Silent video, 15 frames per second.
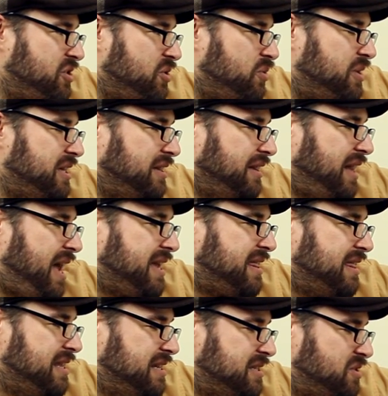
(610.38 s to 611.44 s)
unit like
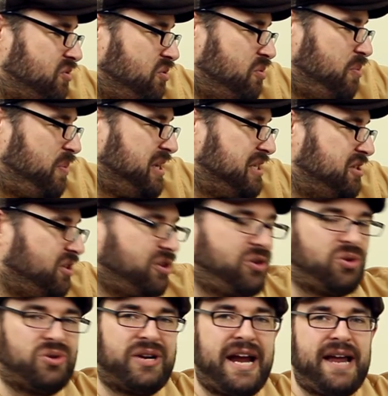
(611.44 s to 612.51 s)
this would be to
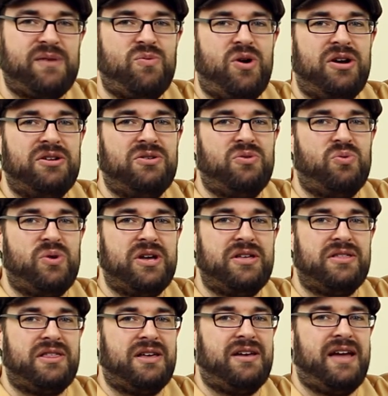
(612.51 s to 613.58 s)
create one
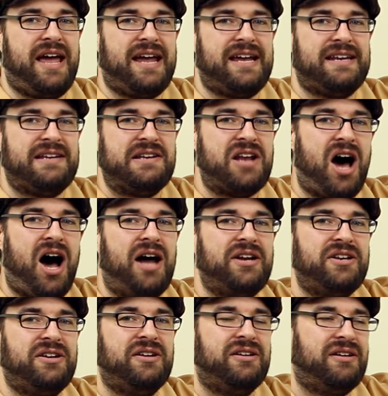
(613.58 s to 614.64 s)
with a
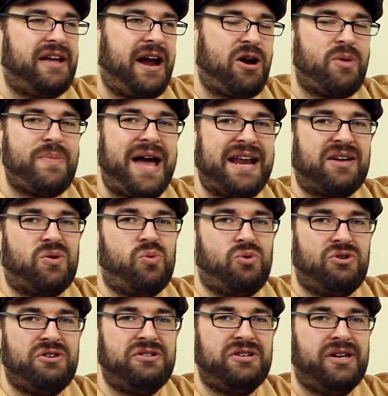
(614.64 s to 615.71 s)
non-aromatic
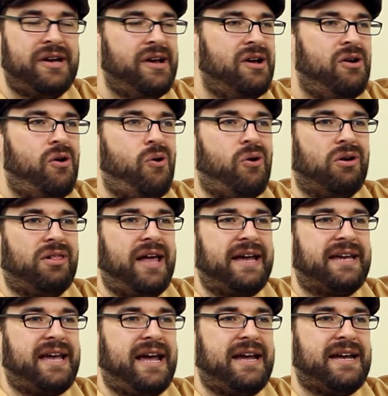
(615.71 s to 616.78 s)
wood or
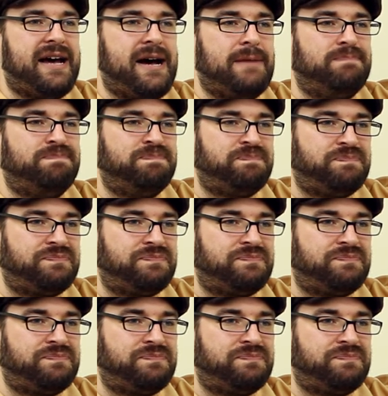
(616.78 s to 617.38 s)
like a, um,